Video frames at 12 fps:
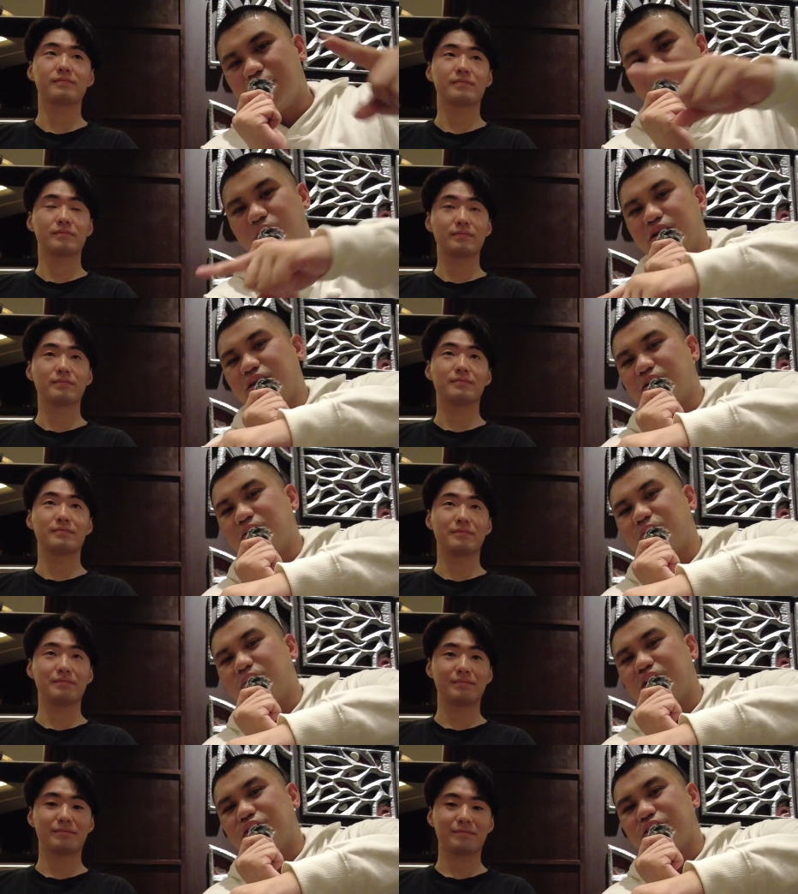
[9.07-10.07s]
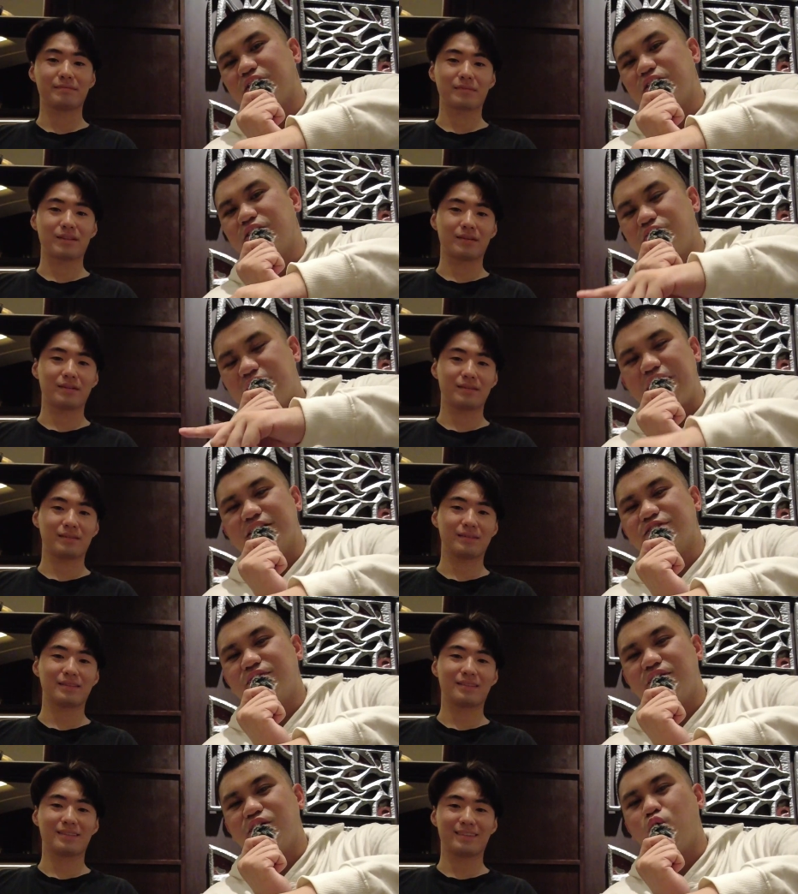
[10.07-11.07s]
Speaker 1: We're here with the Valley's
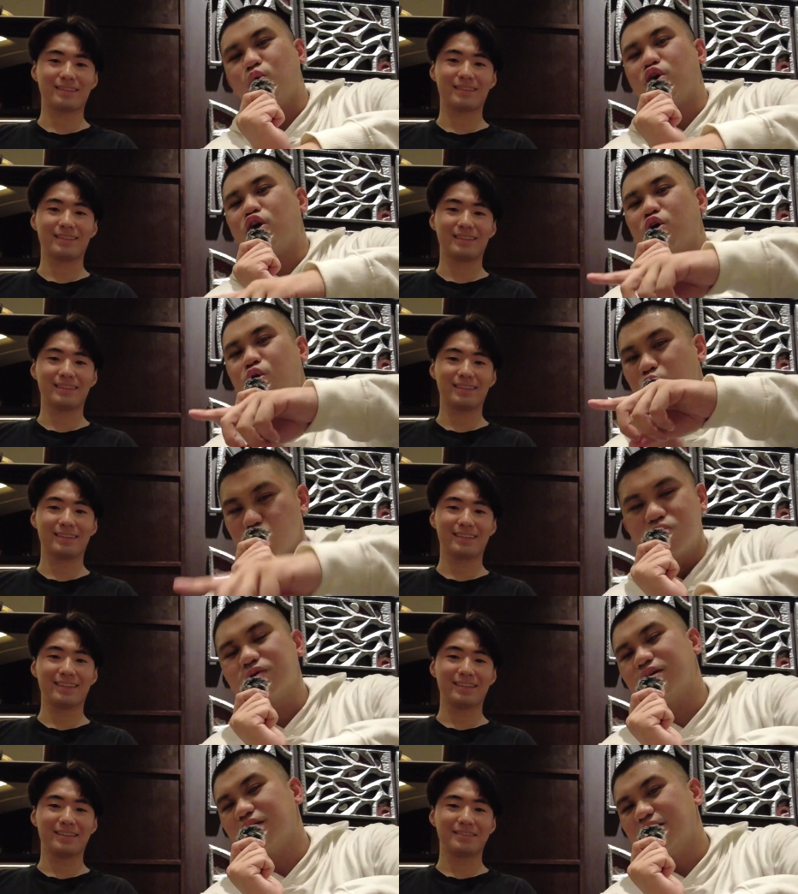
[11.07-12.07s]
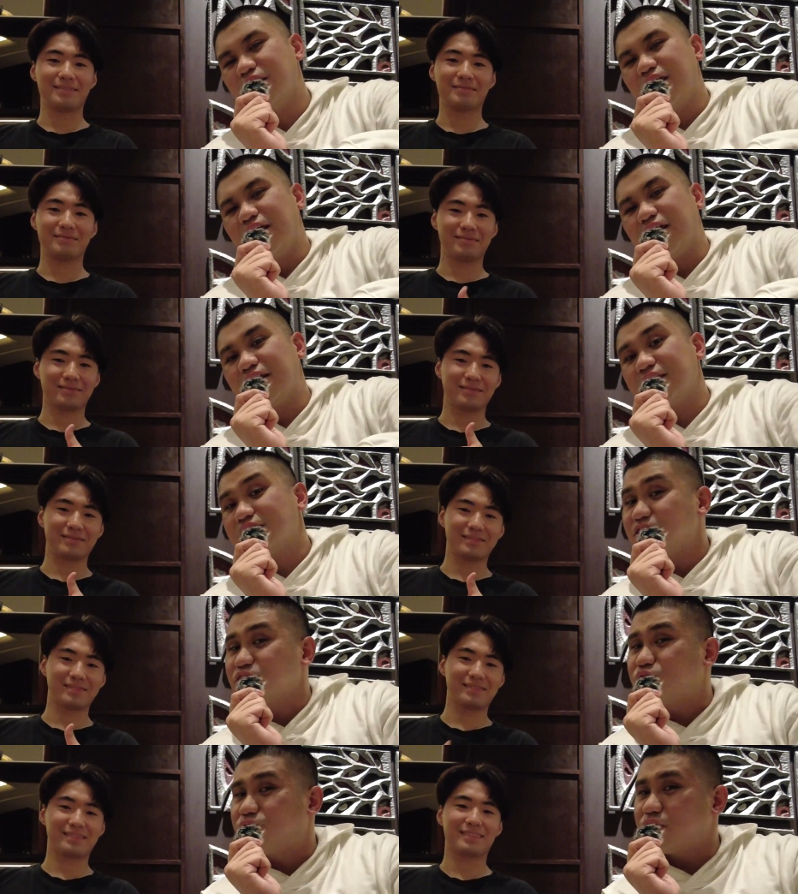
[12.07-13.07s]
very own Hoon, and it's
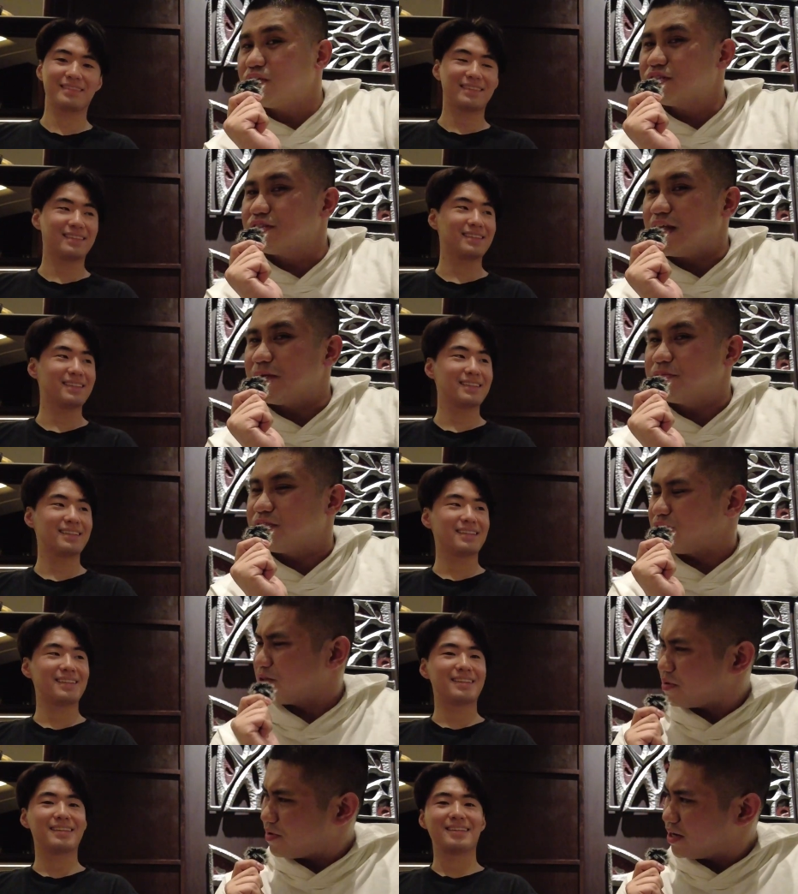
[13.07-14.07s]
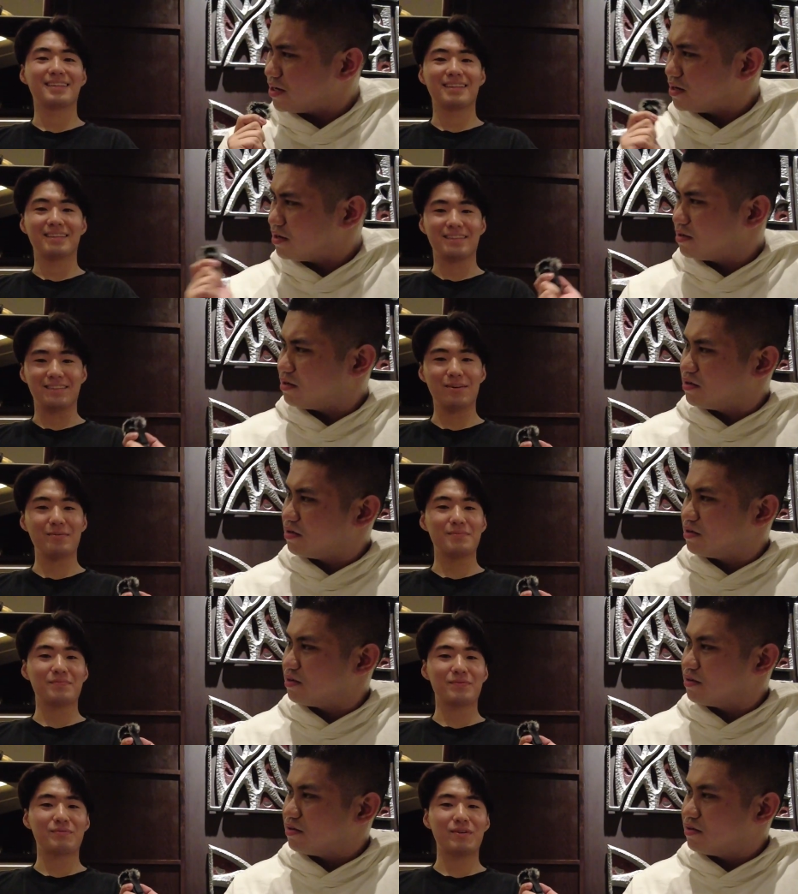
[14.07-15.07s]
his first M series. Am I right?
Speaker 2: Yep.
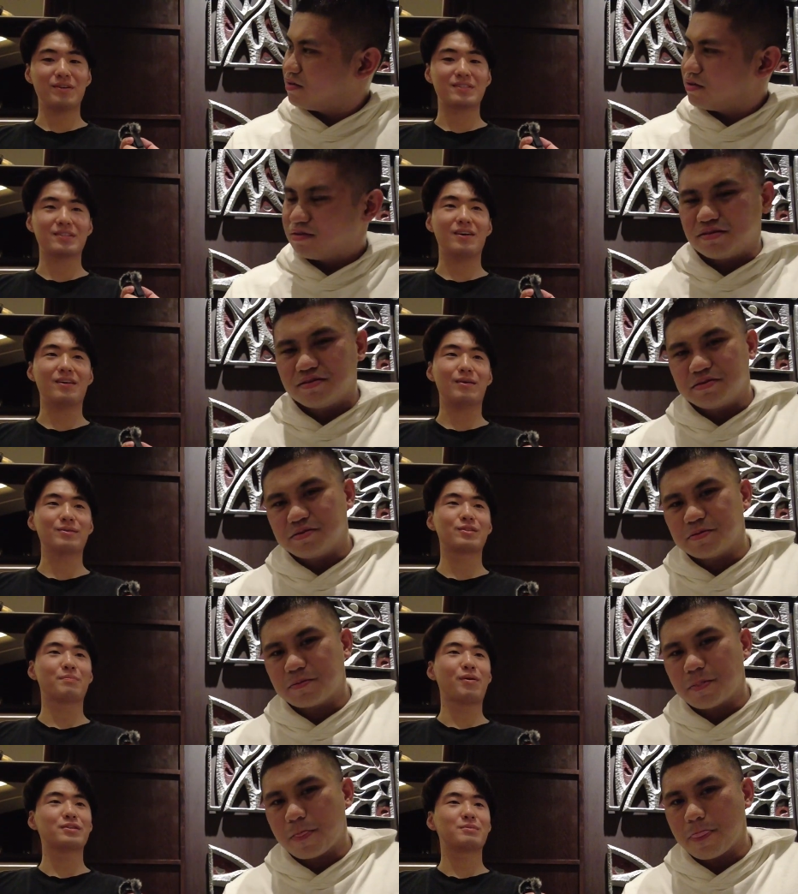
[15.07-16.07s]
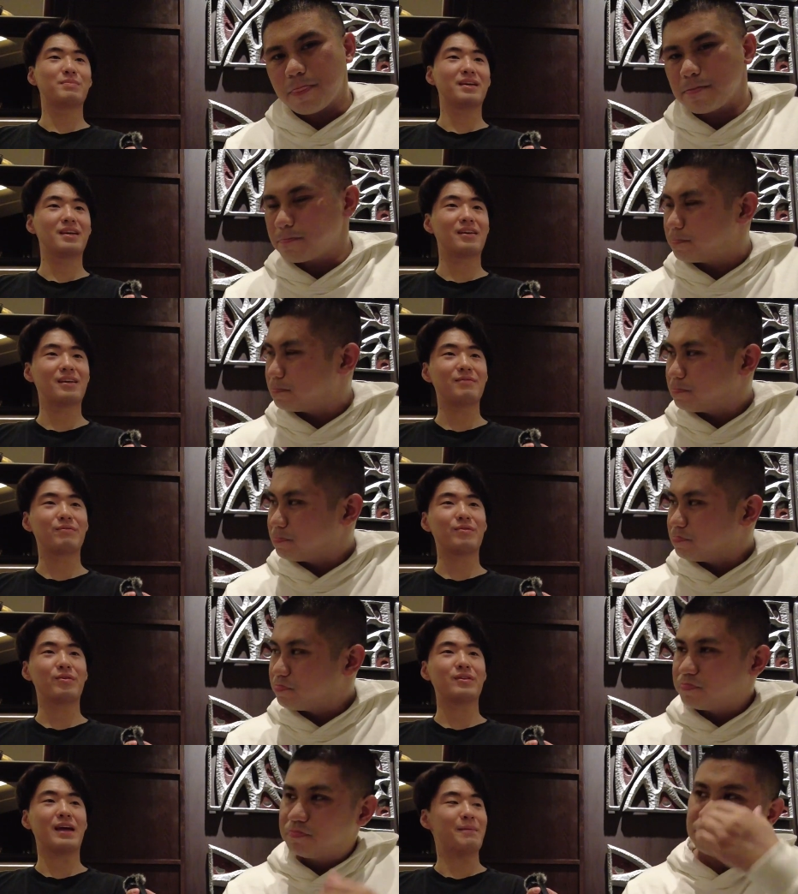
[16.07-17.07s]
First, uh, I was supposed to be here
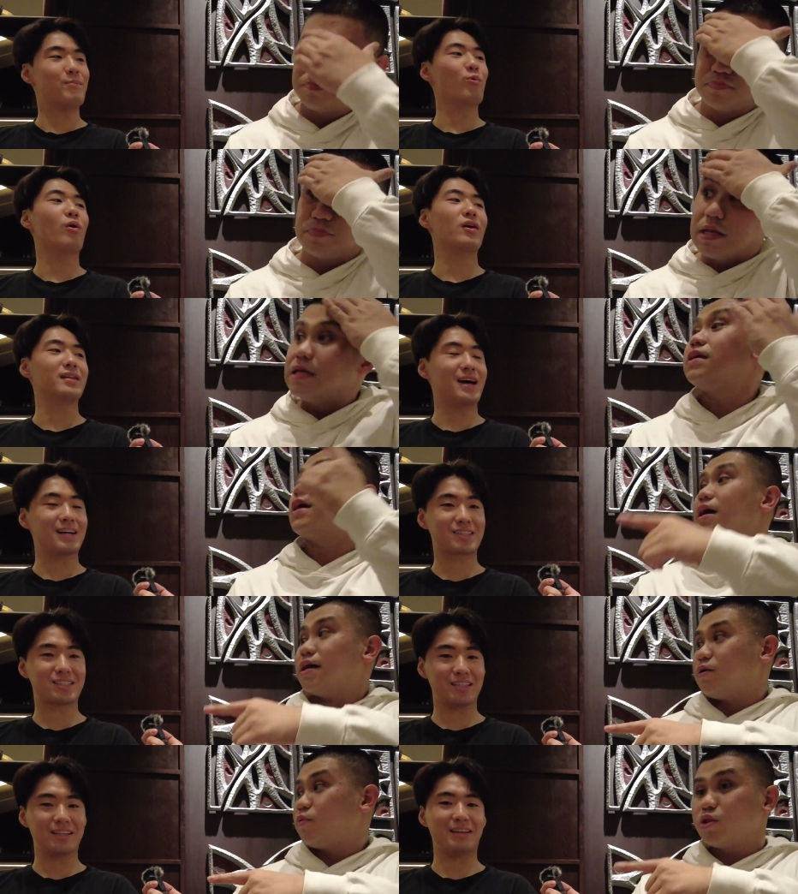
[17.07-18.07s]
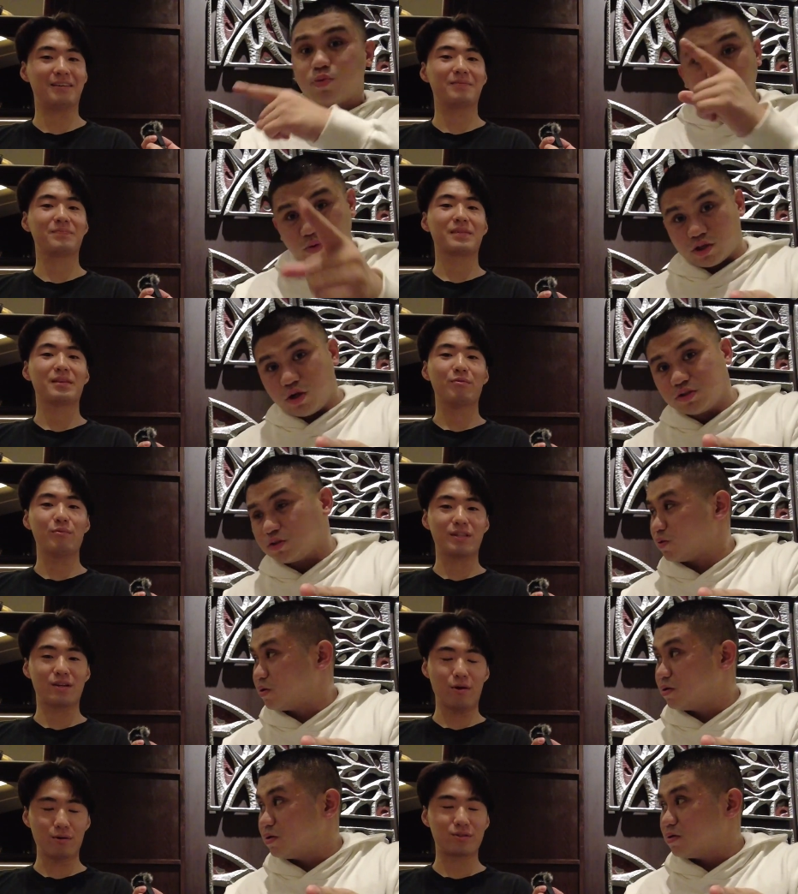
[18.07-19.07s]
for M1 actually. Yeah, with, with, with Gosu.
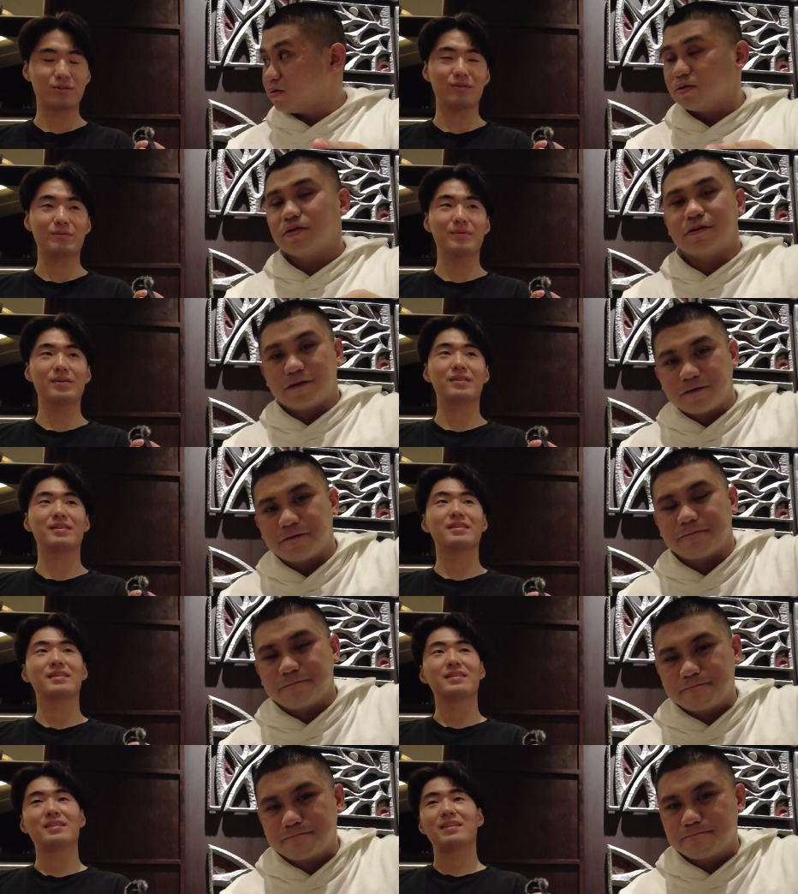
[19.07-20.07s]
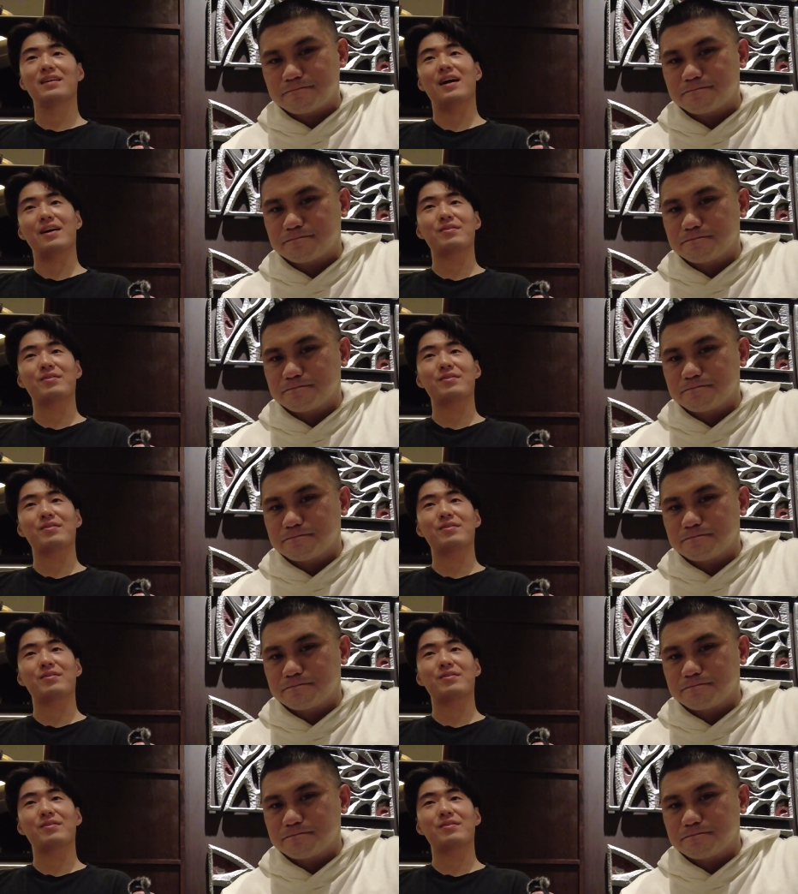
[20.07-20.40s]
With Gosu, but I